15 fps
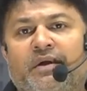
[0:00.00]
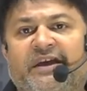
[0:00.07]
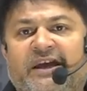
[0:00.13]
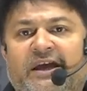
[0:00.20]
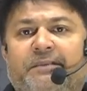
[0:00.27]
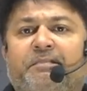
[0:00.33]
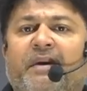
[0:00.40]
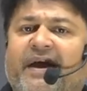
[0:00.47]

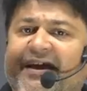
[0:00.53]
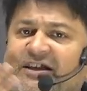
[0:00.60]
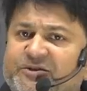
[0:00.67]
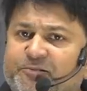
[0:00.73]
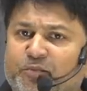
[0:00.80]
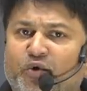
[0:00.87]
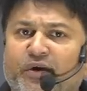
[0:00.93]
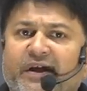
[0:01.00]
Keep
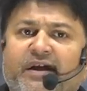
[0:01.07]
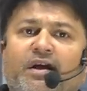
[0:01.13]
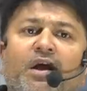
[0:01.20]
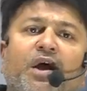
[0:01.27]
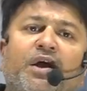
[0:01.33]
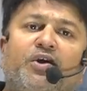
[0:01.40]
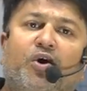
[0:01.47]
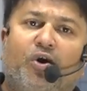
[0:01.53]
exploring
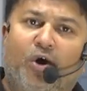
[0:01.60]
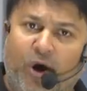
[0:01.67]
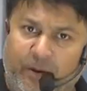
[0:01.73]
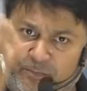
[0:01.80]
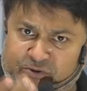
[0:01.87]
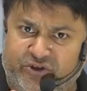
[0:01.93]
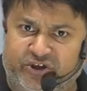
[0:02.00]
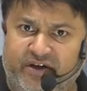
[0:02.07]
your
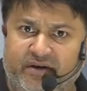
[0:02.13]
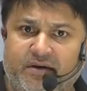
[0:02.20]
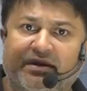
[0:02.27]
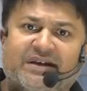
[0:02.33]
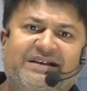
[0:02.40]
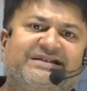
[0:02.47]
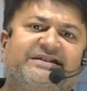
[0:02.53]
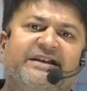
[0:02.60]
option,
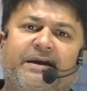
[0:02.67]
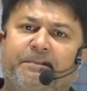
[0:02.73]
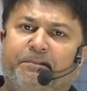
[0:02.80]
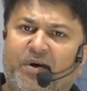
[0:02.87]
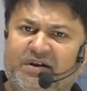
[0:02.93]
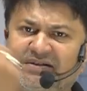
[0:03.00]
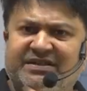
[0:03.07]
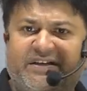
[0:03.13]
stay
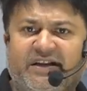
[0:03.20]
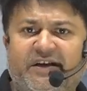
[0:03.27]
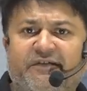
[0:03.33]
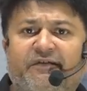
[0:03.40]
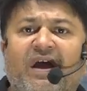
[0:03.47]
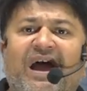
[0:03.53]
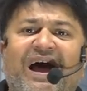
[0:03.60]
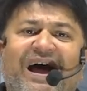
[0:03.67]
positive,
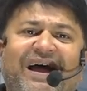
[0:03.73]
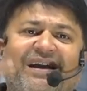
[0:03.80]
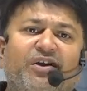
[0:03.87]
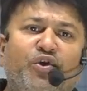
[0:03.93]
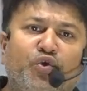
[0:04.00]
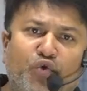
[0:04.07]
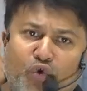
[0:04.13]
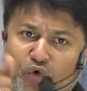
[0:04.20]
and
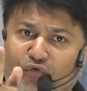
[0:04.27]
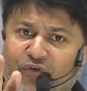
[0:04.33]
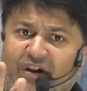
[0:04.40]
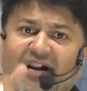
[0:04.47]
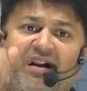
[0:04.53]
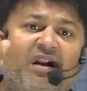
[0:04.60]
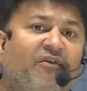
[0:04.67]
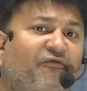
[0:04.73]
you
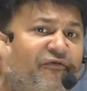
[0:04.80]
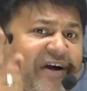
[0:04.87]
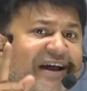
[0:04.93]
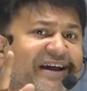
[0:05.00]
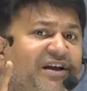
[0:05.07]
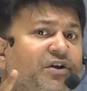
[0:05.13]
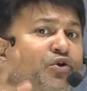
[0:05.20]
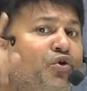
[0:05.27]
will
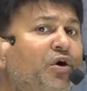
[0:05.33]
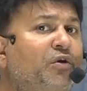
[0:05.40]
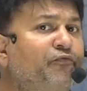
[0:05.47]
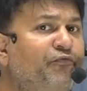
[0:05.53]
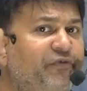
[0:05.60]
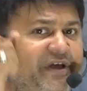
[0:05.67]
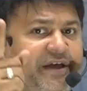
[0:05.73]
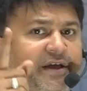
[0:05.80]
find your
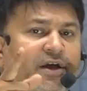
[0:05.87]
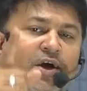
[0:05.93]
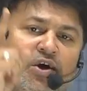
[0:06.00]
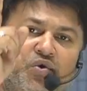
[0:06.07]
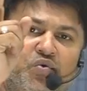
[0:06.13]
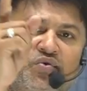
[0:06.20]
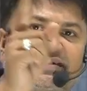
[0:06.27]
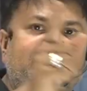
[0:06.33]
way
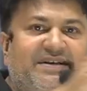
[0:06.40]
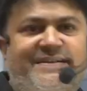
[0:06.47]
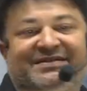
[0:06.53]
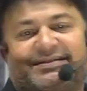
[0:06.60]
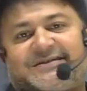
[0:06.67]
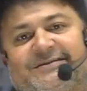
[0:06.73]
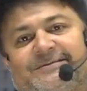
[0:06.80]
to success.